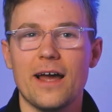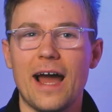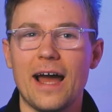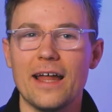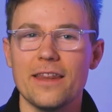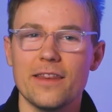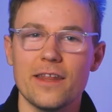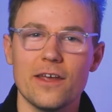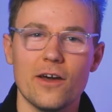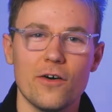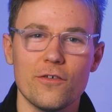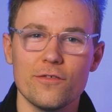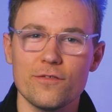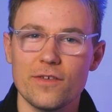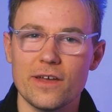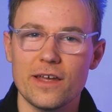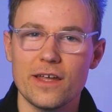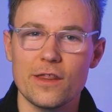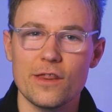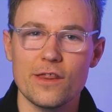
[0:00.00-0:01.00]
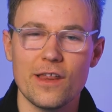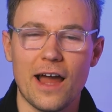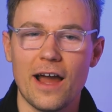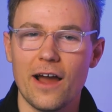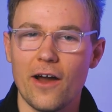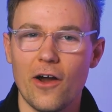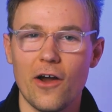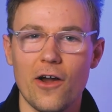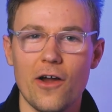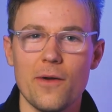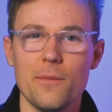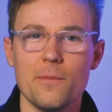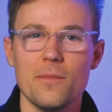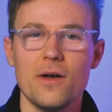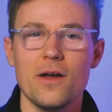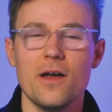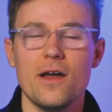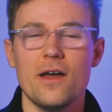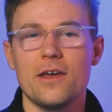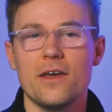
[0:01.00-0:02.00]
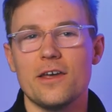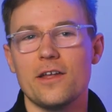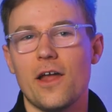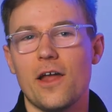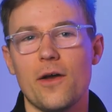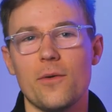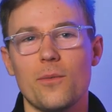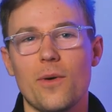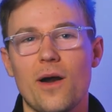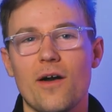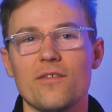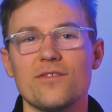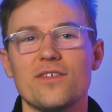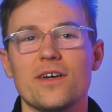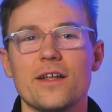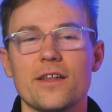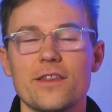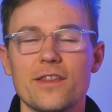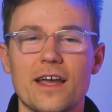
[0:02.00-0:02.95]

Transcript: at the office, at home, you know, wherever.